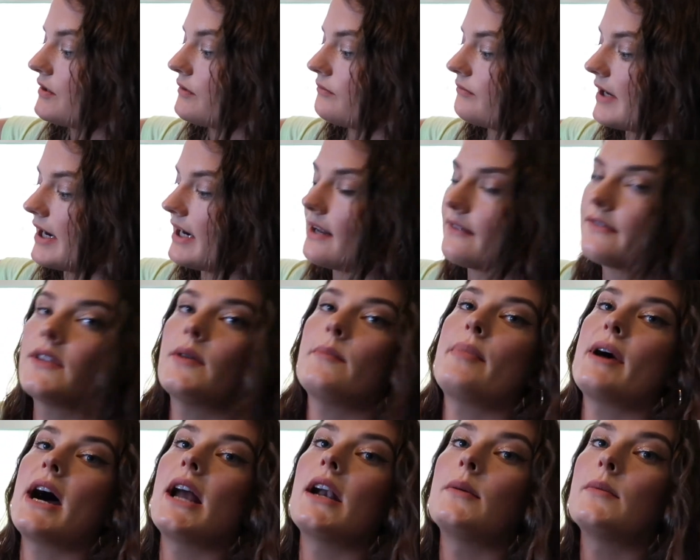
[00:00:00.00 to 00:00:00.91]
right at the
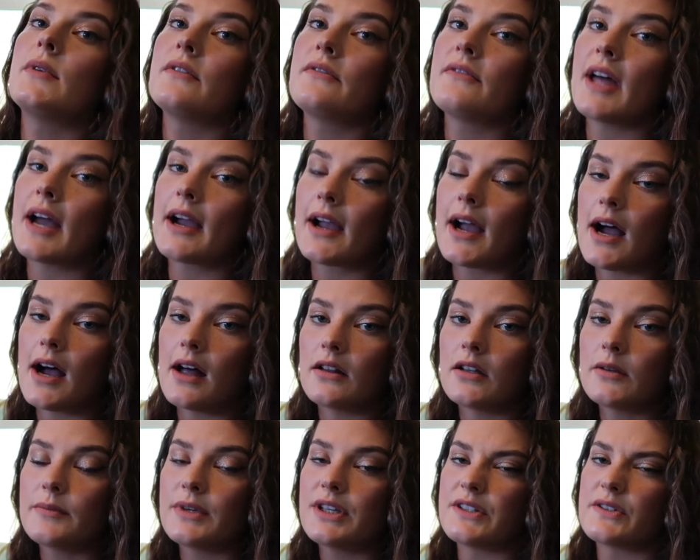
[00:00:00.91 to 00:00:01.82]
bottom of that
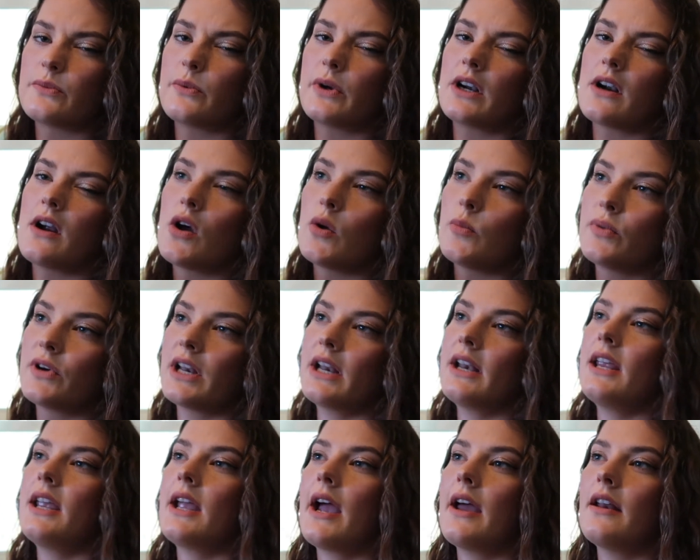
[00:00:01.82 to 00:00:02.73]
column is where I'll put
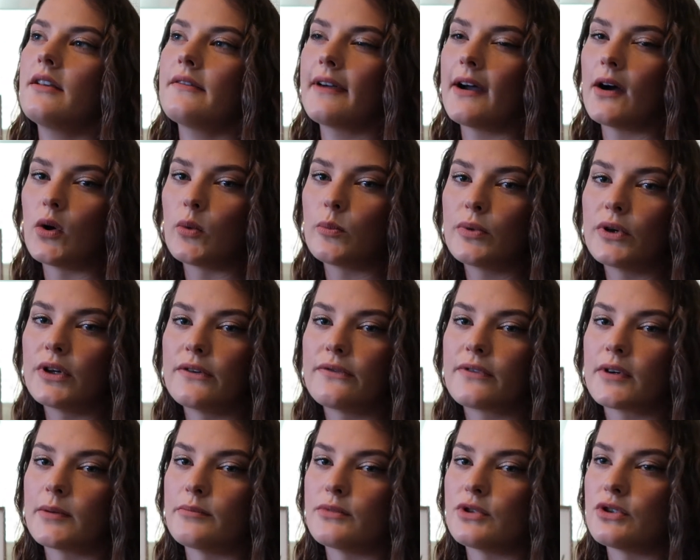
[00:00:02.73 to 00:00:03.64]
any kind of output
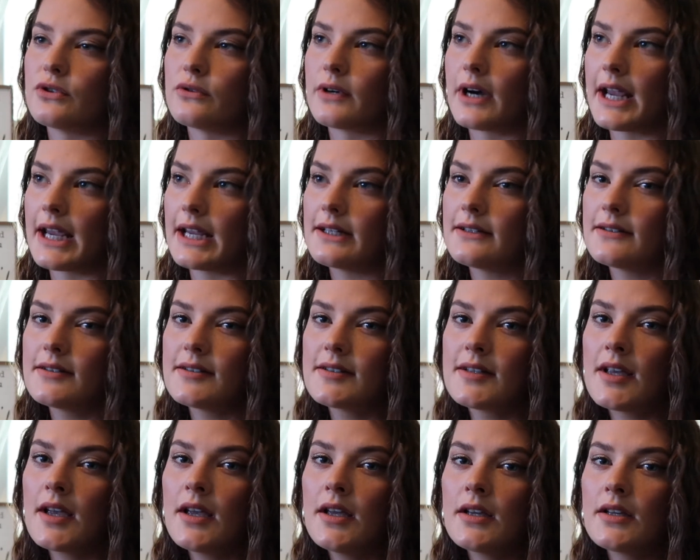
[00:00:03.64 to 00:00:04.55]
from drains.